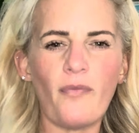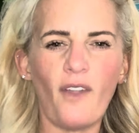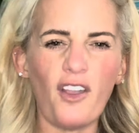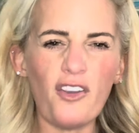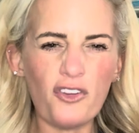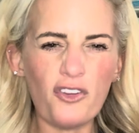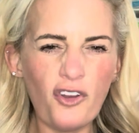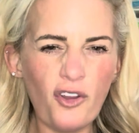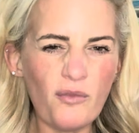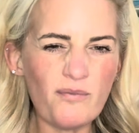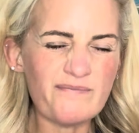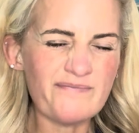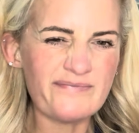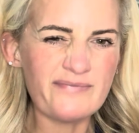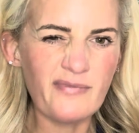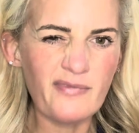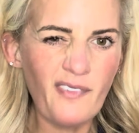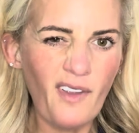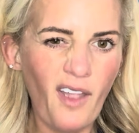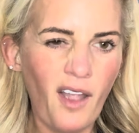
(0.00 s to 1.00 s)
you
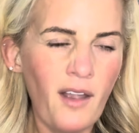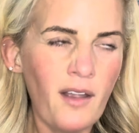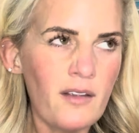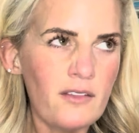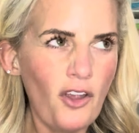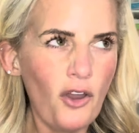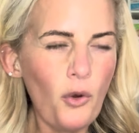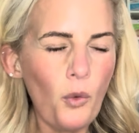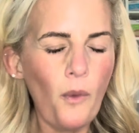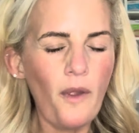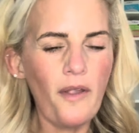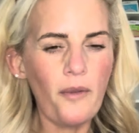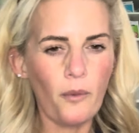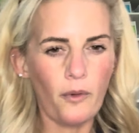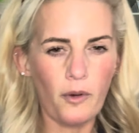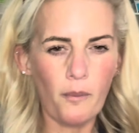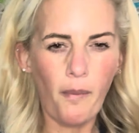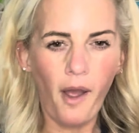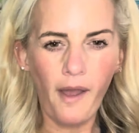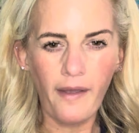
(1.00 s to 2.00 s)
don't always
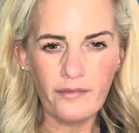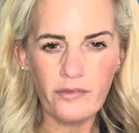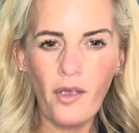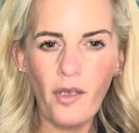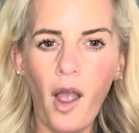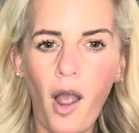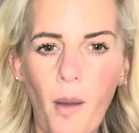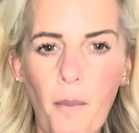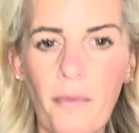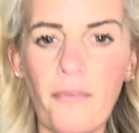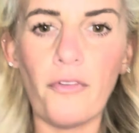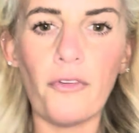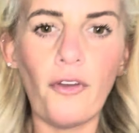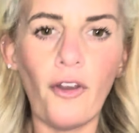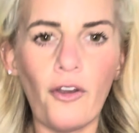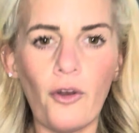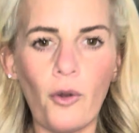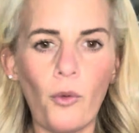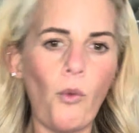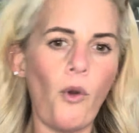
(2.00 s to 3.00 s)
want to buy a tub if you
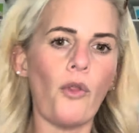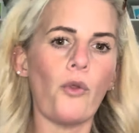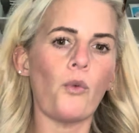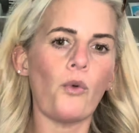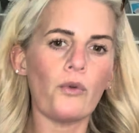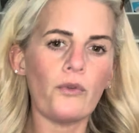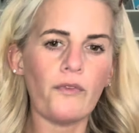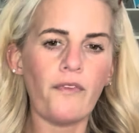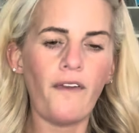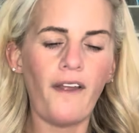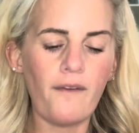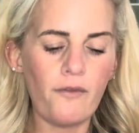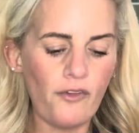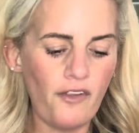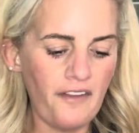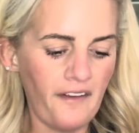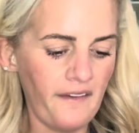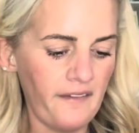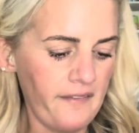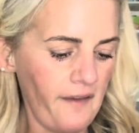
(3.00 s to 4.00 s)
don't know what the water flavouring
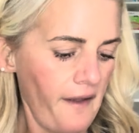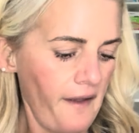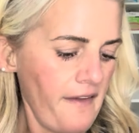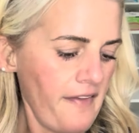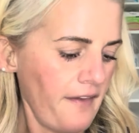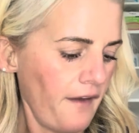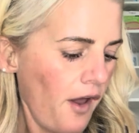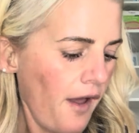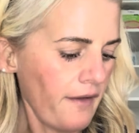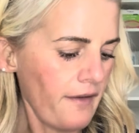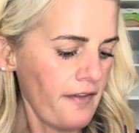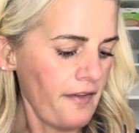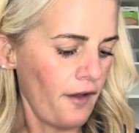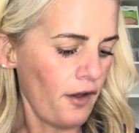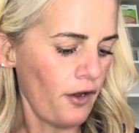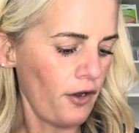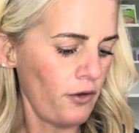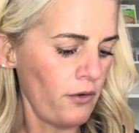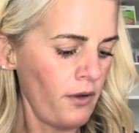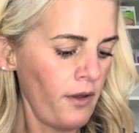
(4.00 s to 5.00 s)
is going to taste like.
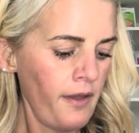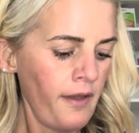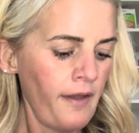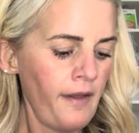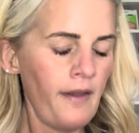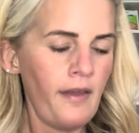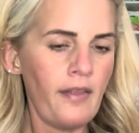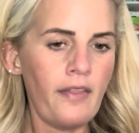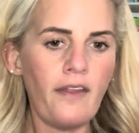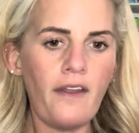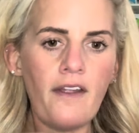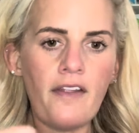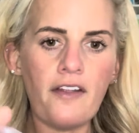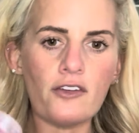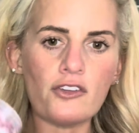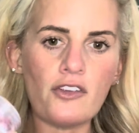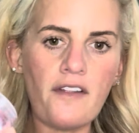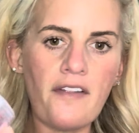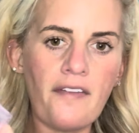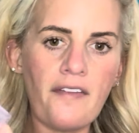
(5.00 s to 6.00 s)
So these are
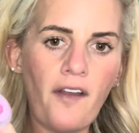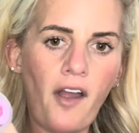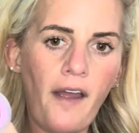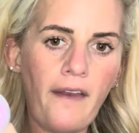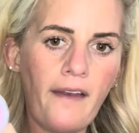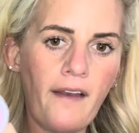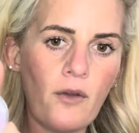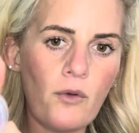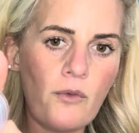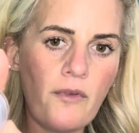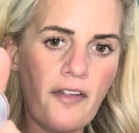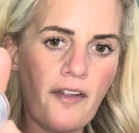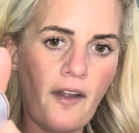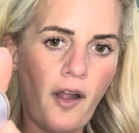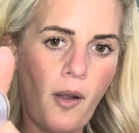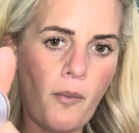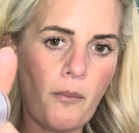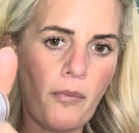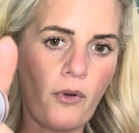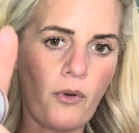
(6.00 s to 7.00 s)
just tiny little
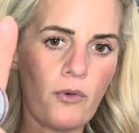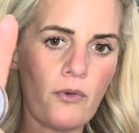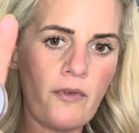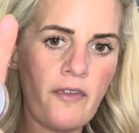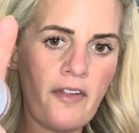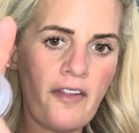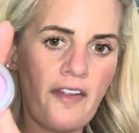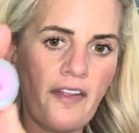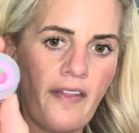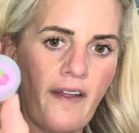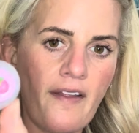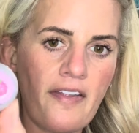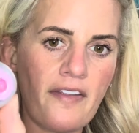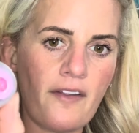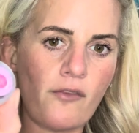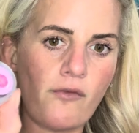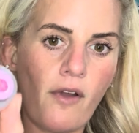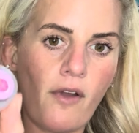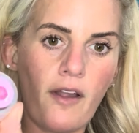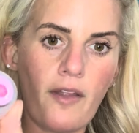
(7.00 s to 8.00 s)
samples. So that's
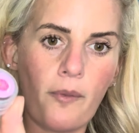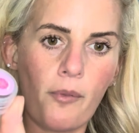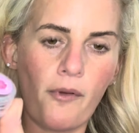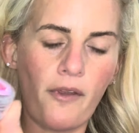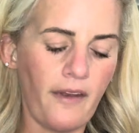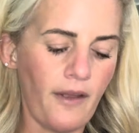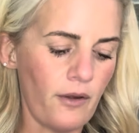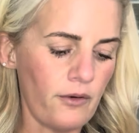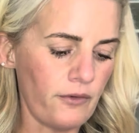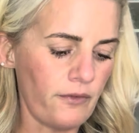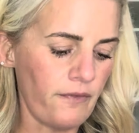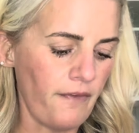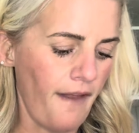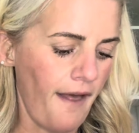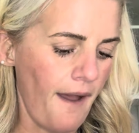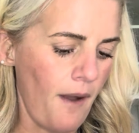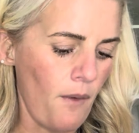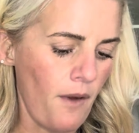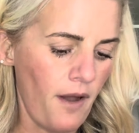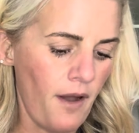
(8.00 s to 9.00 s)
the raspberry and
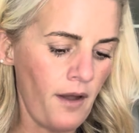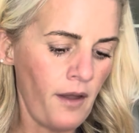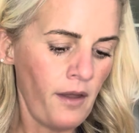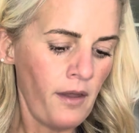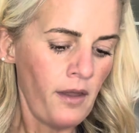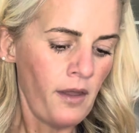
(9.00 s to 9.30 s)
elderflower.